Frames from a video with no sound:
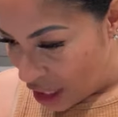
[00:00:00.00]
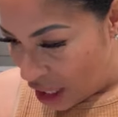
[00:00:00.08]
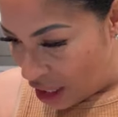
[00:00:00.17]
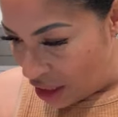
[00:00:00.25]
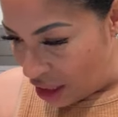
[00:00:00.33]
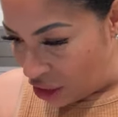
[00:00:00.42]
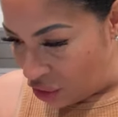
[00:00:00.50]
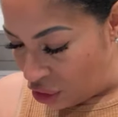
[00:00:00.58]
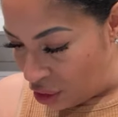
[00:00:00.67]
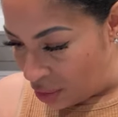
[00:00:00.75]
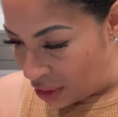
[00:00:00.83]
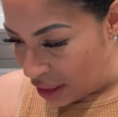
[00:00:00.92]
Another
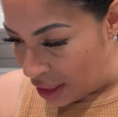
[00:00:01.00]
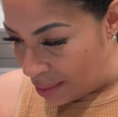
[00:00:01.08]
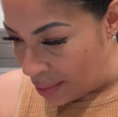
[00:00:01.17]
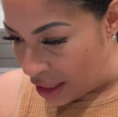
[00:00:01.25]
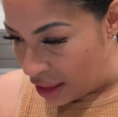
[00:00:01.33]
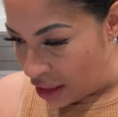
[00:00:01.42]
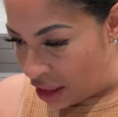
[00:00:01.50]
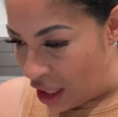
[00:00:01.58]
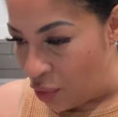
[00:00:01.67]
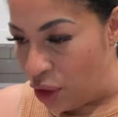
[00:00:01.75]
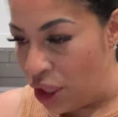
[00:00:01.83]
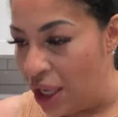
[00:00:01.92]
YouTuber's was claiming about it.
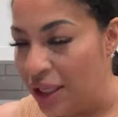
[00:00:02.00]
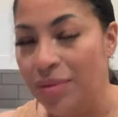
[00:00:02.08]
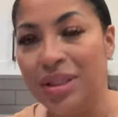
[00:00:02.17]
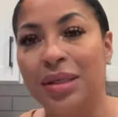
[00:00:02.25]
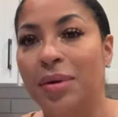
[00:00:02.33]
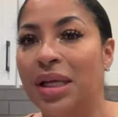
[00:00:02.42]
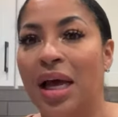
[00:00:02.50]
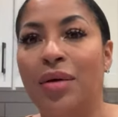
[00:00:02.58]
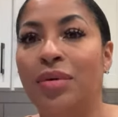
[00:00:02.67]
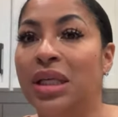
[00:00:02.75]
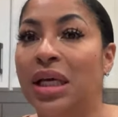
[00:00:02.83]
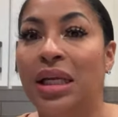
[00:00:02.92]
Yeah, we know it was it
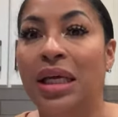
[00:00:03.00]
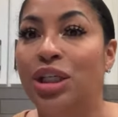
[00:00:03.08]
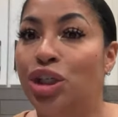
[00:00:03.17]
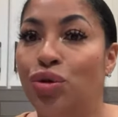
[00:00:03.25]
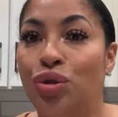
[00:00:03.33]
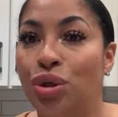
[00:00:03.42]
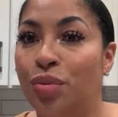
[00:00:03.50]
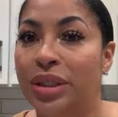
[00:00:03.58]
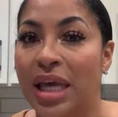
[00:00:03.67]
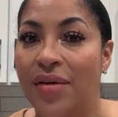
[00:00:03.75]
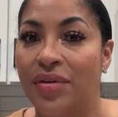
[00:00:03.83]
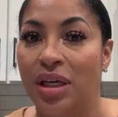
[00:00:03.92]
was a glitch. YouTube was
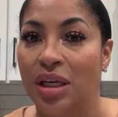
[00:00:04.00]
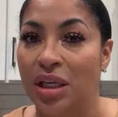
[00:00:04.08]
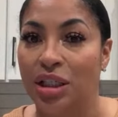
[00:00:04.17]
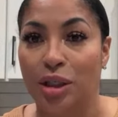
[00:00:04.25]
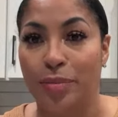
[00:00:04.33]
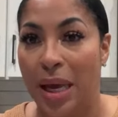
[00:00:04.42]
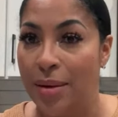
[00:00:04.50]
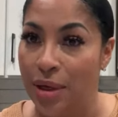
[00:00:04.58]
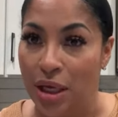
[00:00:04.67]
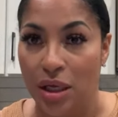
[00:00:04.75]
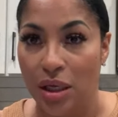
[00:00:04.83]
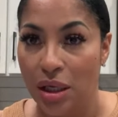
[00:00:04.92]
having a glitch because
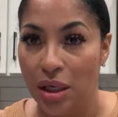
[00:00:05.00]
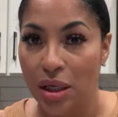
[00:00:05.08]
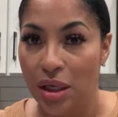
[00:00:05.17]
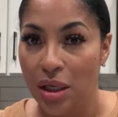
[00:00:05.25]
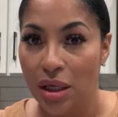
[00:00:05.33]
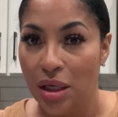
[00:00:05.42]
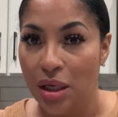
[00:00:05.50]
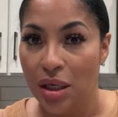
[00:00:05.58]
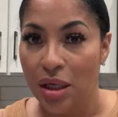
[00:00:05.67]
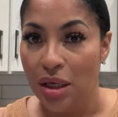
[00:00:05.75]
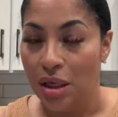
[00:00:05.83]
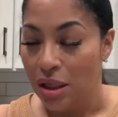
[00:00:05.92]
baby
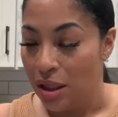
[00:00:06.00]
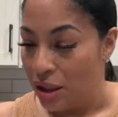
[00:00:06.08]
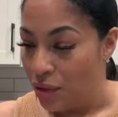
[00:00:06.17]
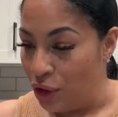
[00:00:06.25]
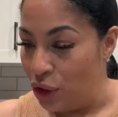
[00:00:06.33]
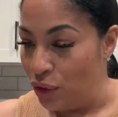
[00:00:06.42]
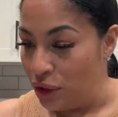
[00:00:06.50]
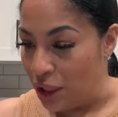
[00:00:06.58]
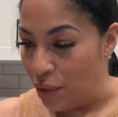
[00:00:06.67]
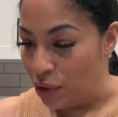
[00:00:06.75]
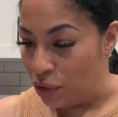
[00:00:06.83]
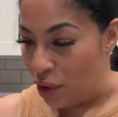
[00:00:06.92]
we knew
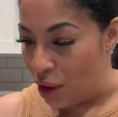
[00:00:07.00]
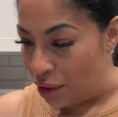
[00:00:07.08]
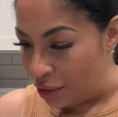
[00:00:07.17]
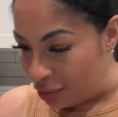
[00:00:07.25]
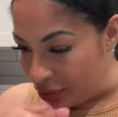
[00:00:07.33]
something was wrong.